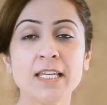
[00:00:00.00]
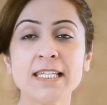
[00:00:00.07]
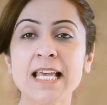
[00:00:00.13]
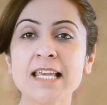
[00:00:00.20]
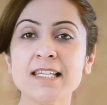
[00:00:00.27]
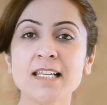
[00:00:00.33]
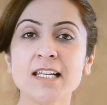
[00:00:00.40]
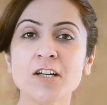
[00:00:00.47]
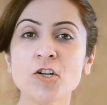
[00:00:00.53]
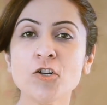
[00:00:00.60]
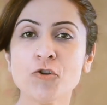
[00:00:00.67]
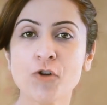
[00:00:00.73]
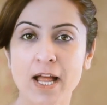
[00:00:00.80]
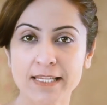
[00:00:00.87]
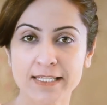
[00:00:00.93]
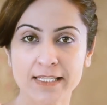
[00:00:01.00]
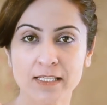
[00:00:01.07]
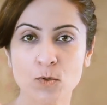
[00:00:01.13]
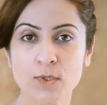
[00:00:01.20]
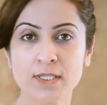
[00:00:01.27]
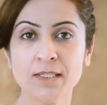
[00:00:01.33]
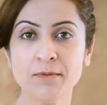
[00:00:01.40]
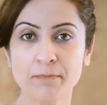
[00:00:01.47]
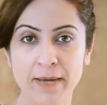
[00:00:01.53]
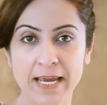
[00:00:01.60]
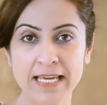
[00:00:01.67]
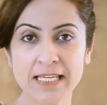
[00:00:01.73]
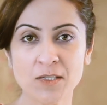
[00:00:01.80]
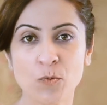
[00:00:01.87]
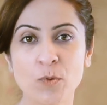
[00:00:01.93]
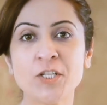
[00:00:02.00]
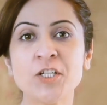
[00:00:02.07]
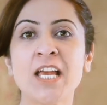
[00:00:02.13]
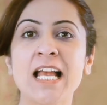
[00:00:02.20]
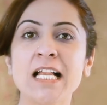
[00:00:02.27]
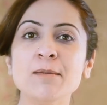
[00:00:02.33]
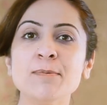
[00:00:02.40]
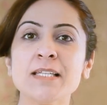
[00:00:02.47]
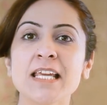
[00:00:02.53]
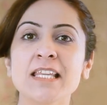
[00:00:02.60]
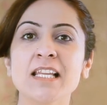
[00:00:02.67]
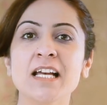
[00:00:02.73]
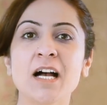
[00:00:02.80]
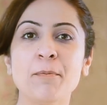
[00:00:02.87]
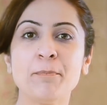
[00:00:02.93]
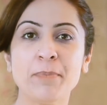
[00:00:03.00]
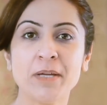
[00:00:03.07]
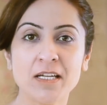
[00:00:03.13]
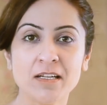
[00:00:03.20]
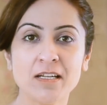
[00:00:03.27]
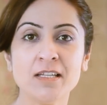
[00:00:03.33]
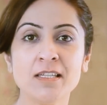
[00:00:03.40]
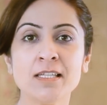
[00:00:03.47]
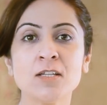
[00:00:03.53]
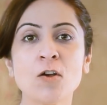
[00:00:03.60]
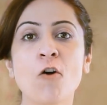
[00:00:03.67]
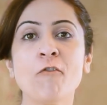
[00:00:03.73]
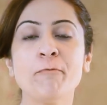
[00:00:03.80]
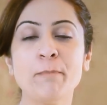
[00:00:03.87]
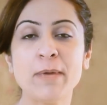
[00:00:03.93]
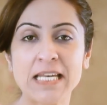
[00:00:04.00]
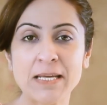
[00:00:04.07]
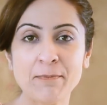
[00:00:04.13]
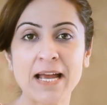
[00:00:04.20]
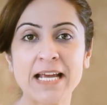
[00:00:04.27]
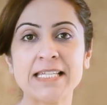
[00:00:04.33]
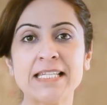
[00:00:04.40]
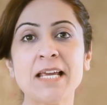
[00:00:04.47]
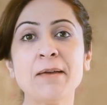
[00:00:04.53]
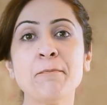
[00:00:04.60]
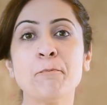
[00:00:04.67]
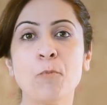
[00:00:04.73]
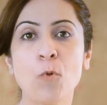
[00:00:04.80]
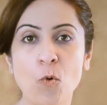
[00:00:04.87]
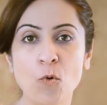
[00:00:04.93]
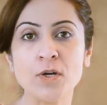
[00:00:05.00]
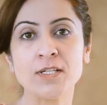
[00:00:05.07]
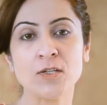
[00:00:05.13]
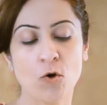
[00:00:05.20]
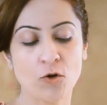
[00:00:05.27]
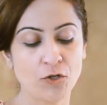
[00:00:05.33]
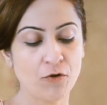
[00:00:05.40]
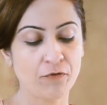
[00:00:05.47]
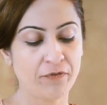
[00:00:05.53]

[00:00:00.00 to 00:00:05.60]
this has a little translucent base which helps in the appearance of minimizing pores on your